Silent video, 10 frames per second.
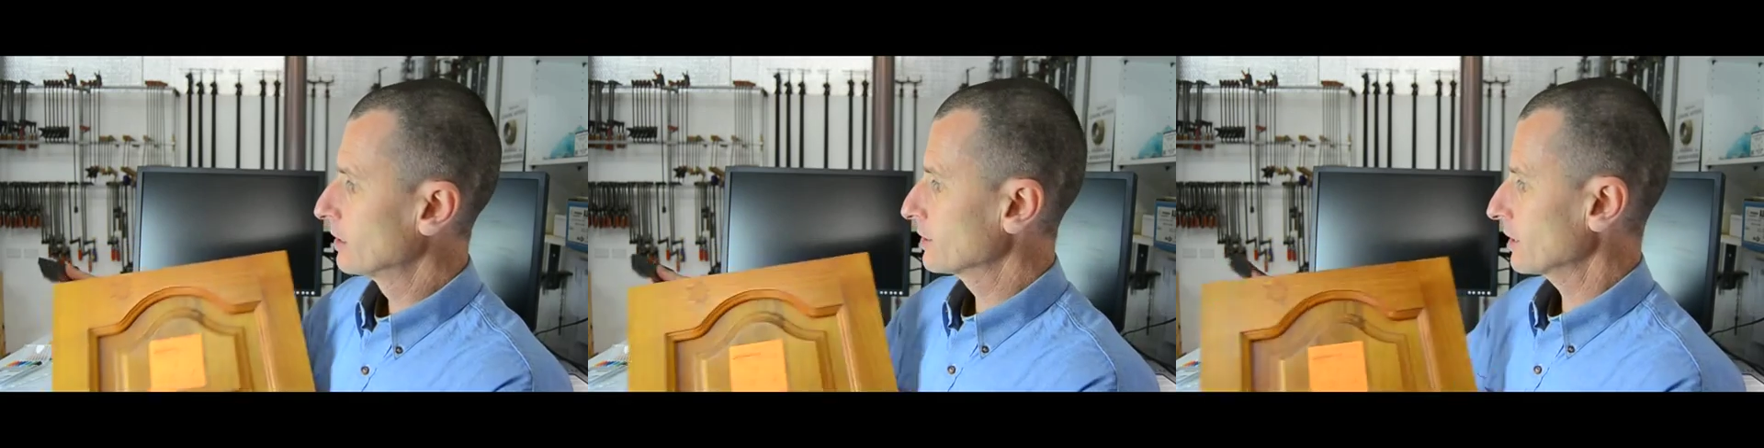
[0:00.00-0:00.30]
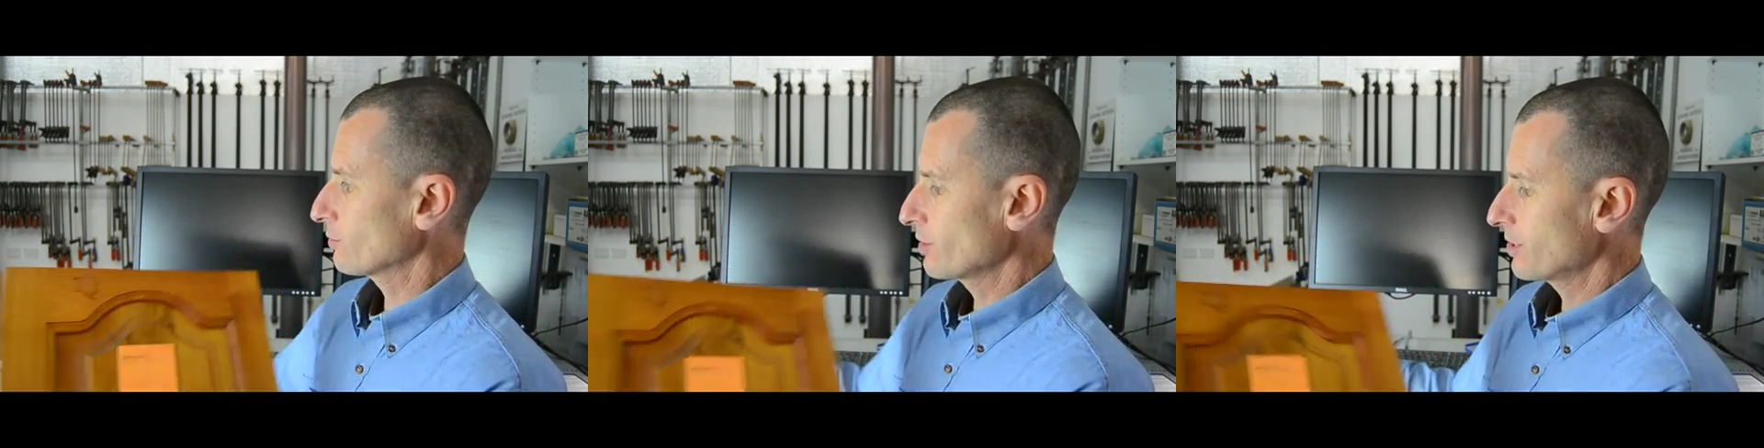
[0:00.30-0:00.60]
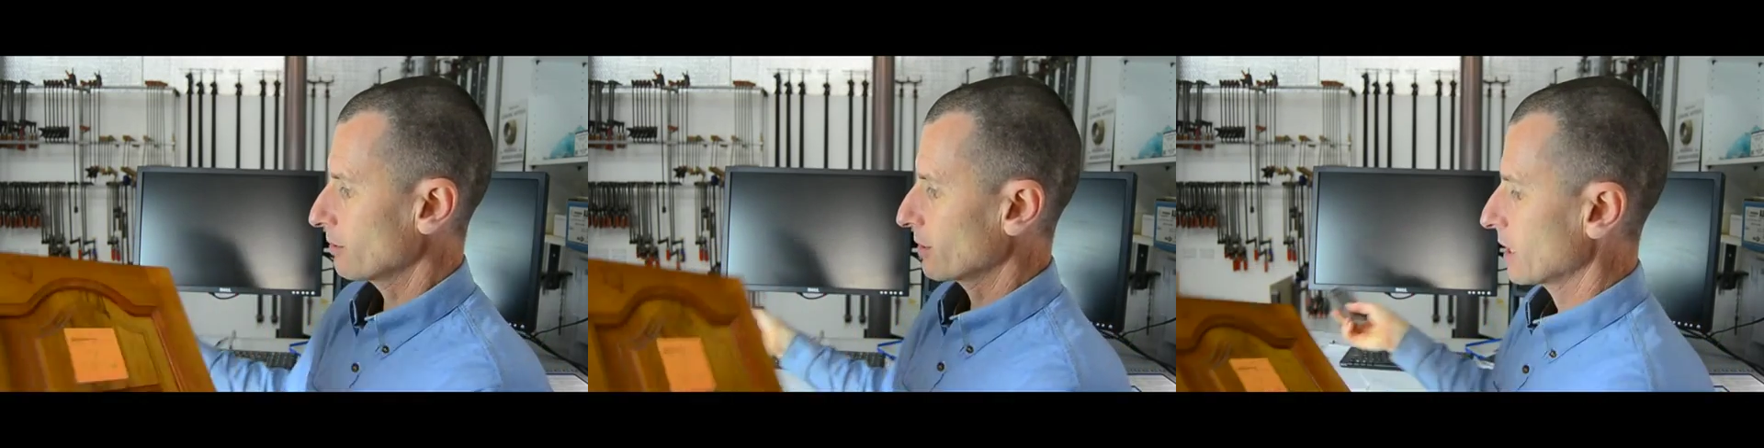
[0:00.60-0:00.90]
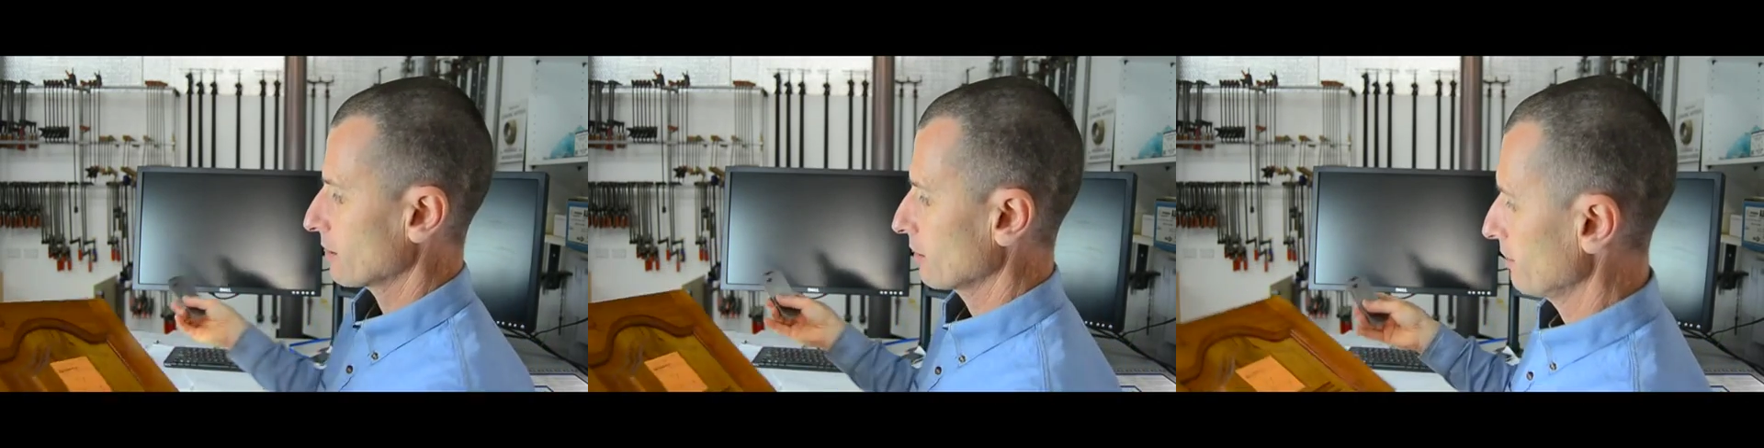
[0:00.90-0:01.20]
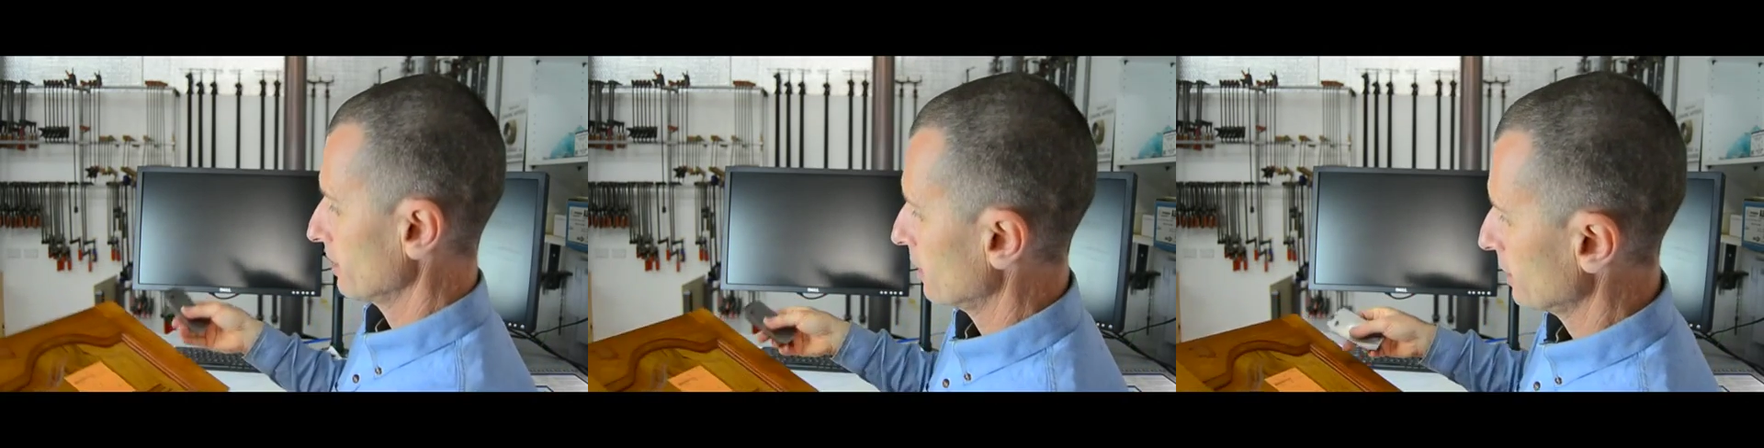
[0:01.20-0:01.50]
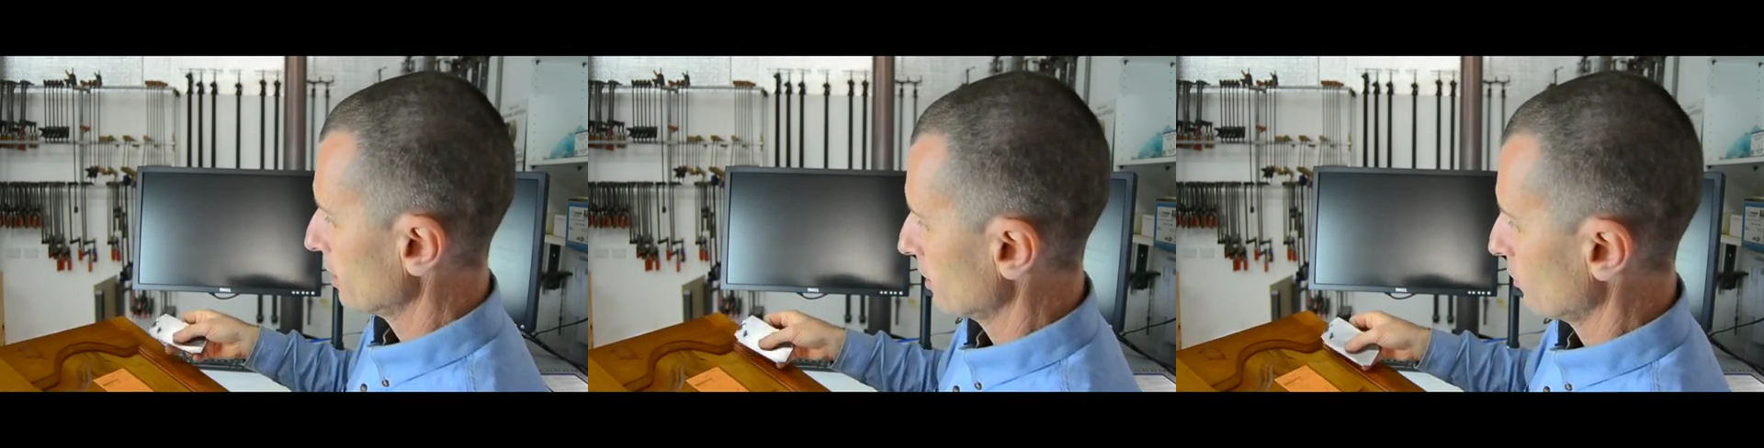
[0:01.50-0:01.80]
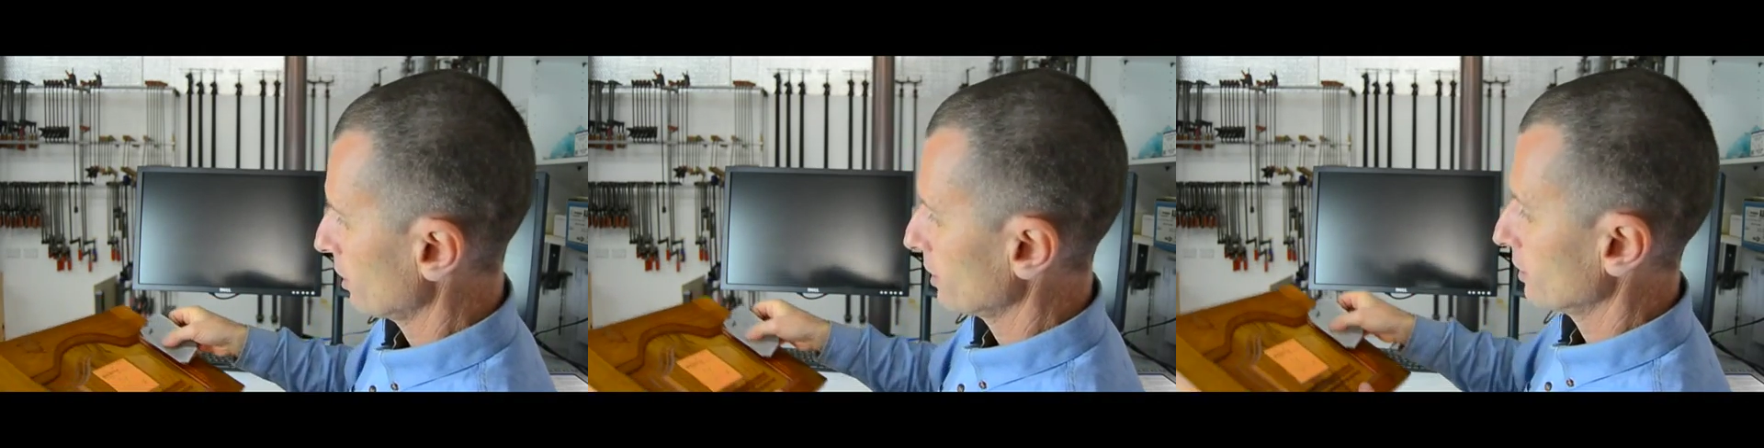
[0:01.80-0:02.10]
So I had to rethink my cutter a little bit. I don't know
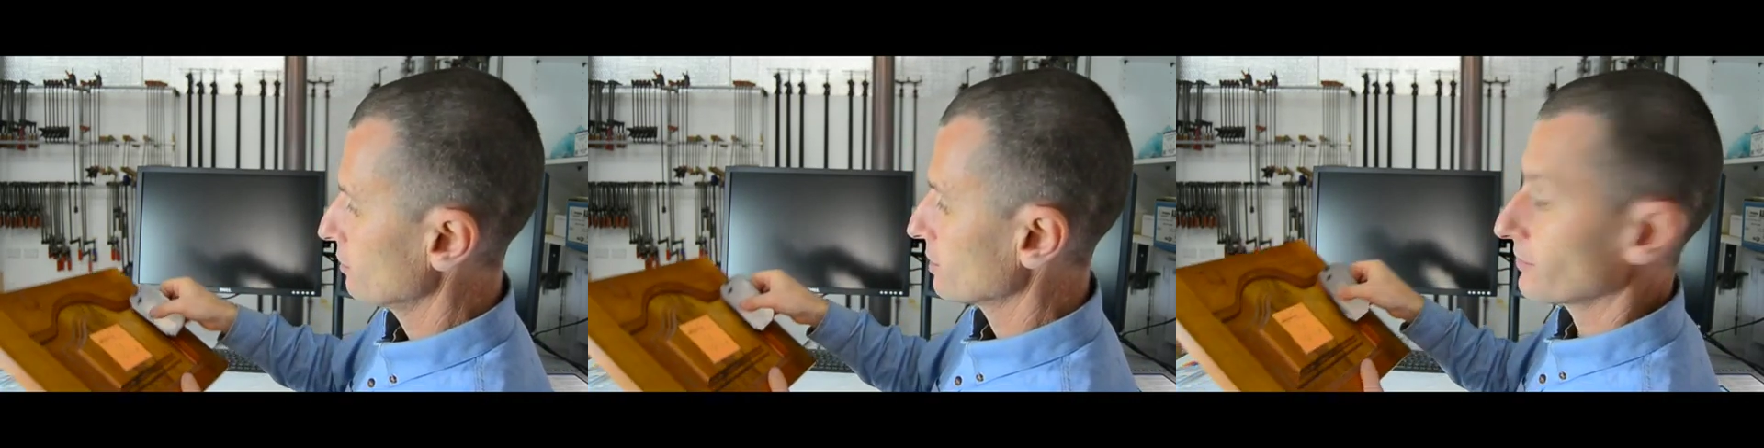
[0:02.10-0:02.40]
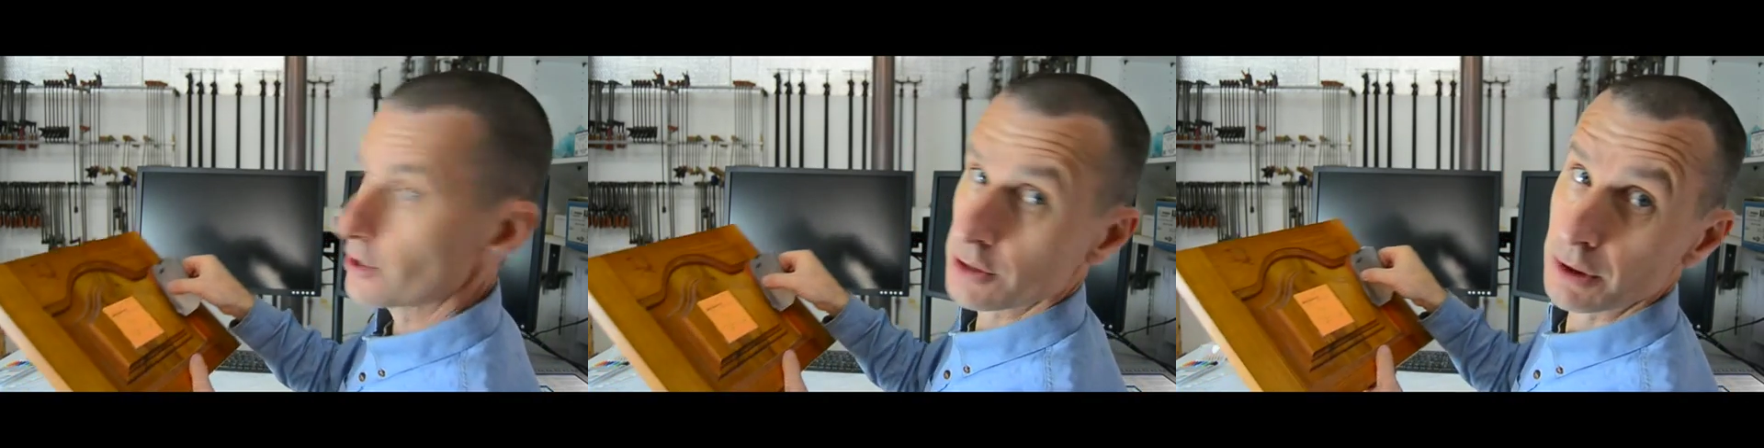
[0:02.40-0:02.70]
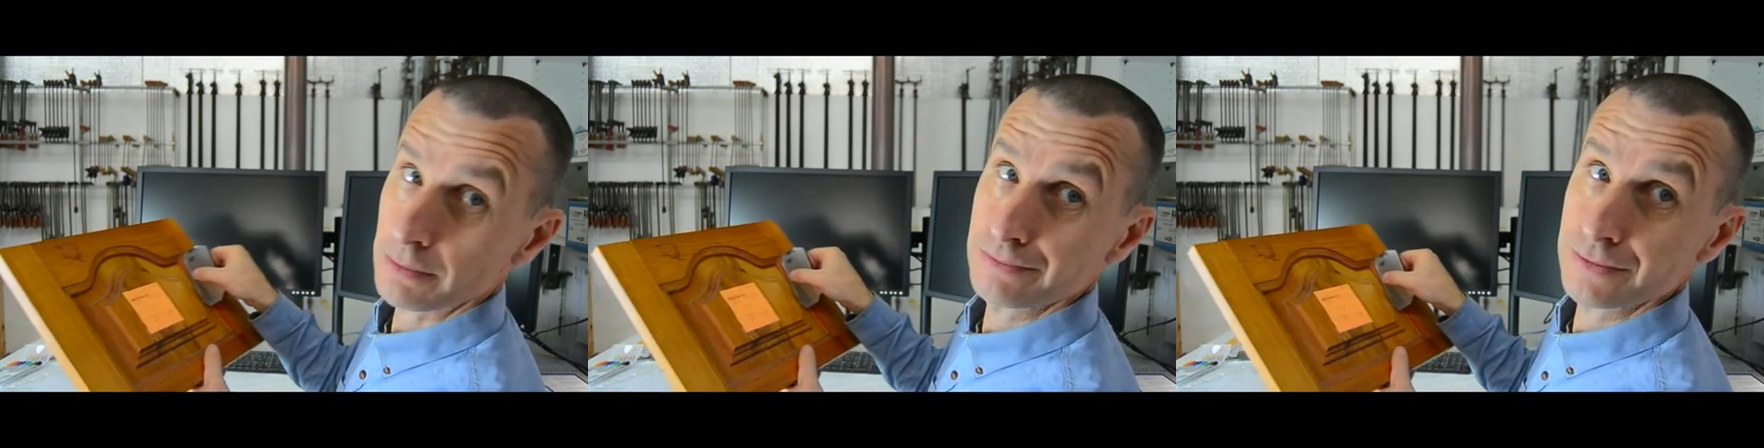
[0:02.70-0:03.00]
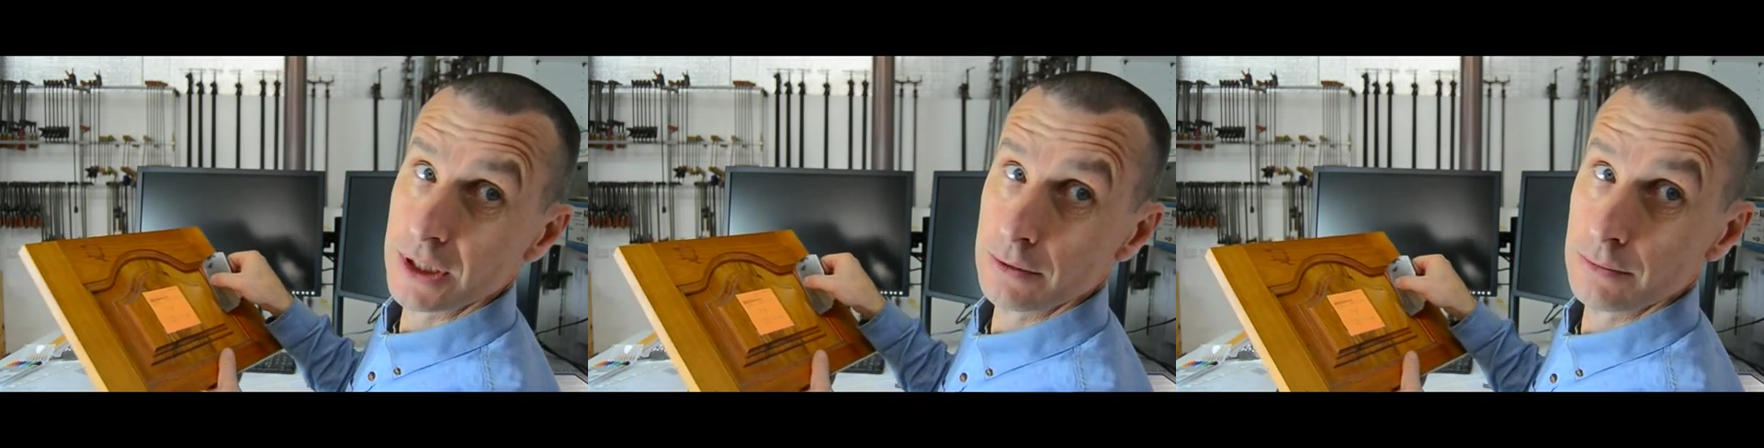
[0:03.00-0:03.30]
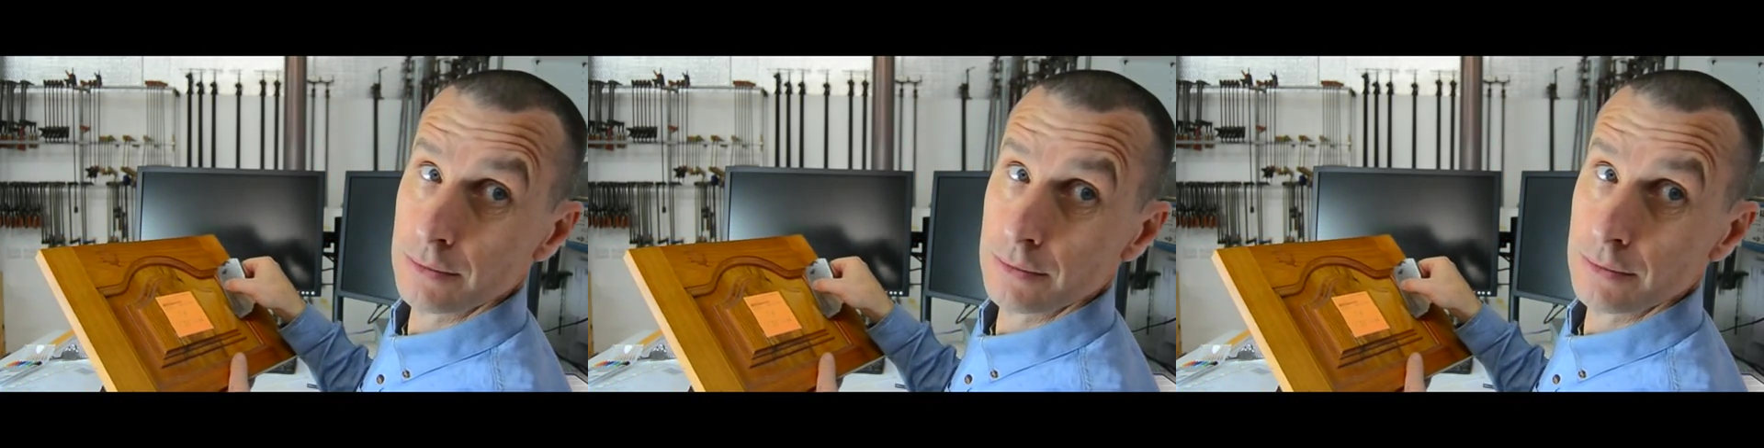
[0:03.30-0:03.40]
why I didn't do this first, but yeah.